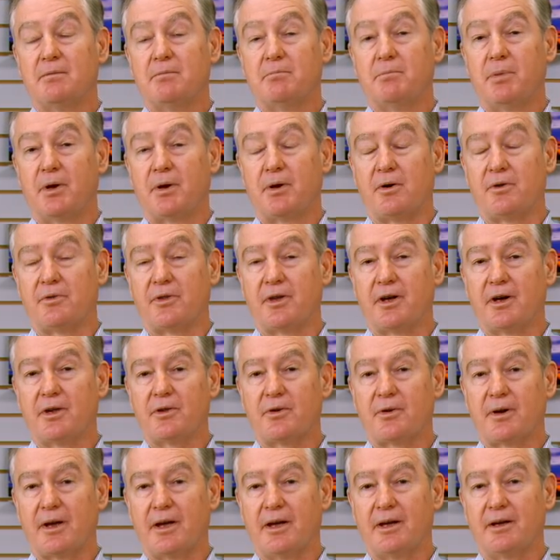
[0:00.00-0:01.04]
But on the
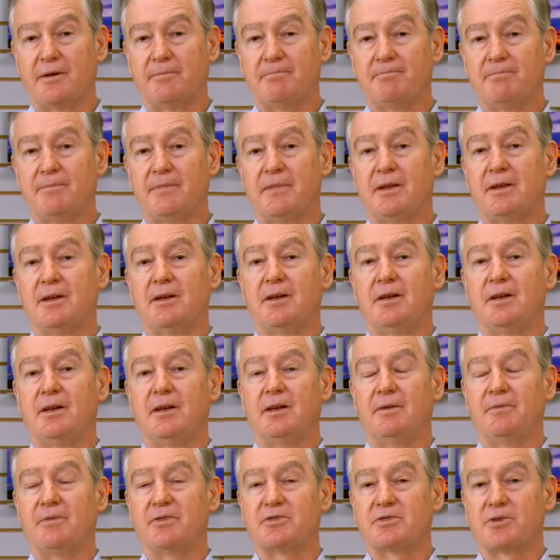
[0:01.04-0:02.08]
other hand,
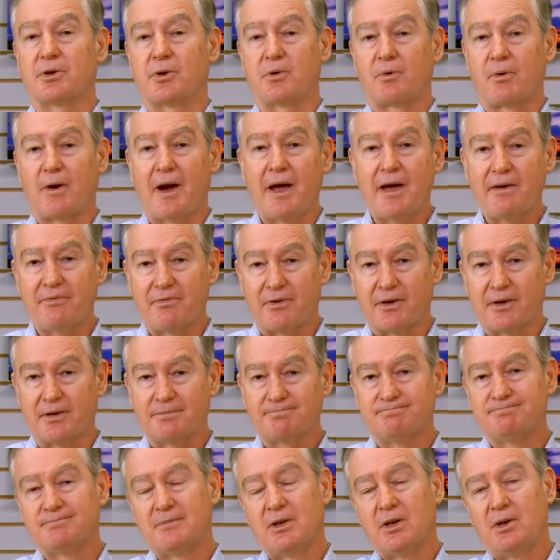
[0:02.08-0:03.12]
if it's a graphic,
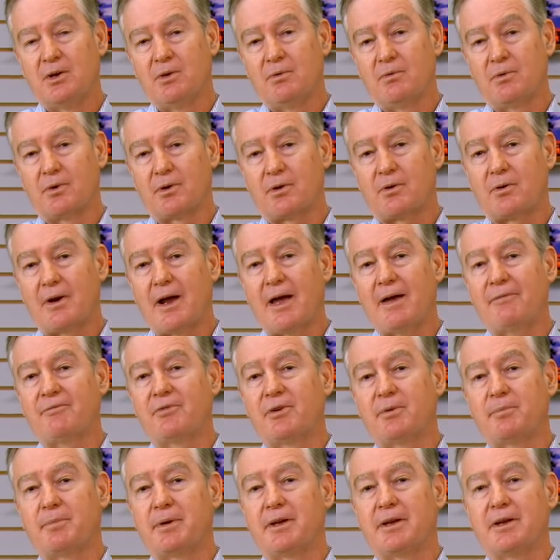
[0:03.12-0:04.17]
when a
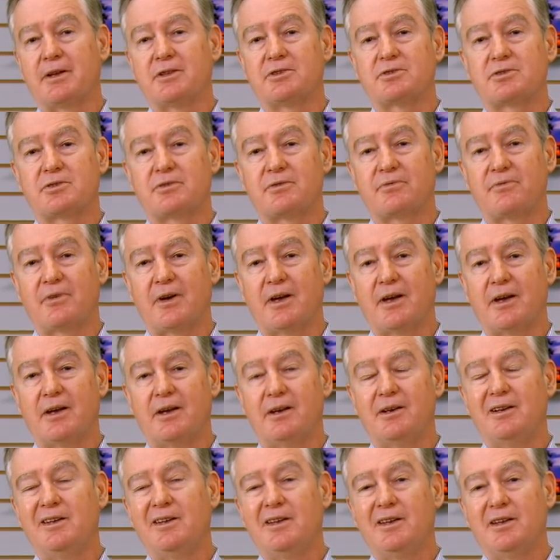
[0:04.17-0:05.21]
graphic begins to
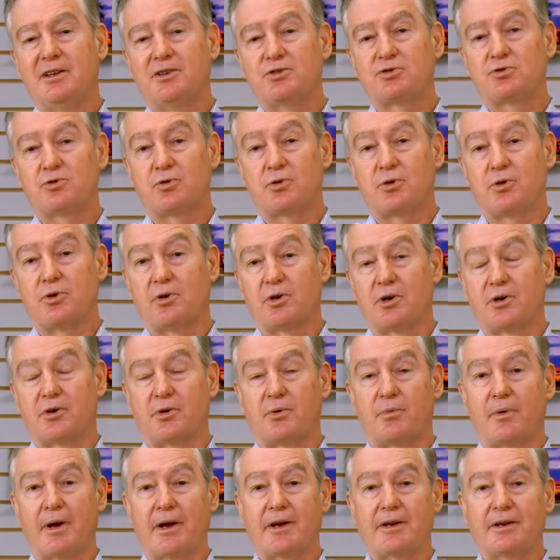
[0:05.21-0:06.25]
fade, it's sort of hard to
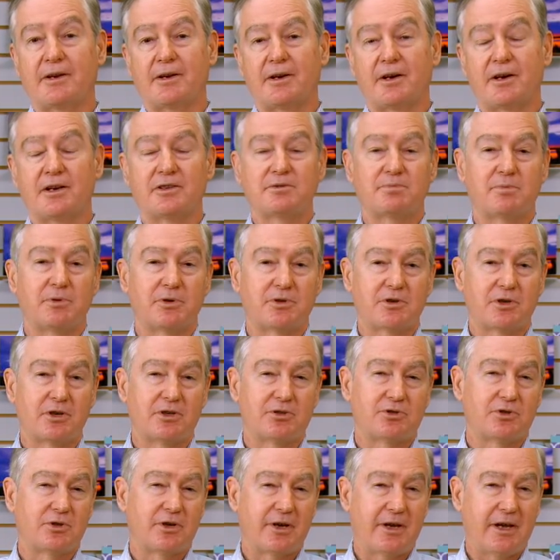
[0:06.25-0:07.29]
recognize
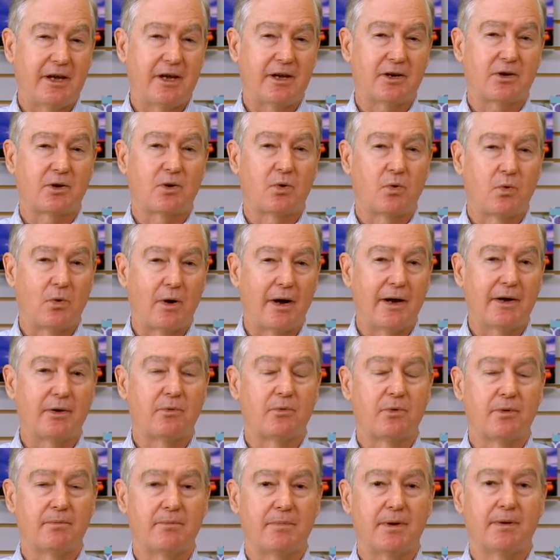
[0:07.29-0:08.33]
because you can't quite
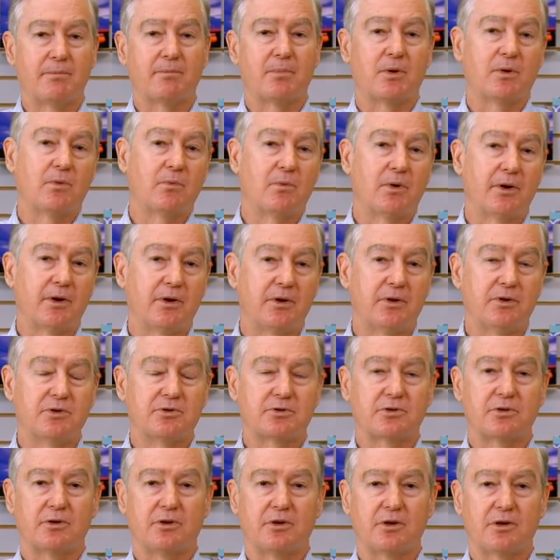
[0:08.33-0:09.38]
remember what it
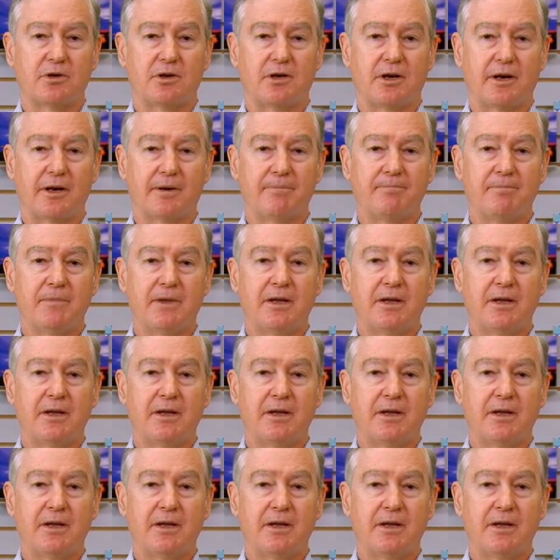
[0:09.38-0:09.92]
used to look like.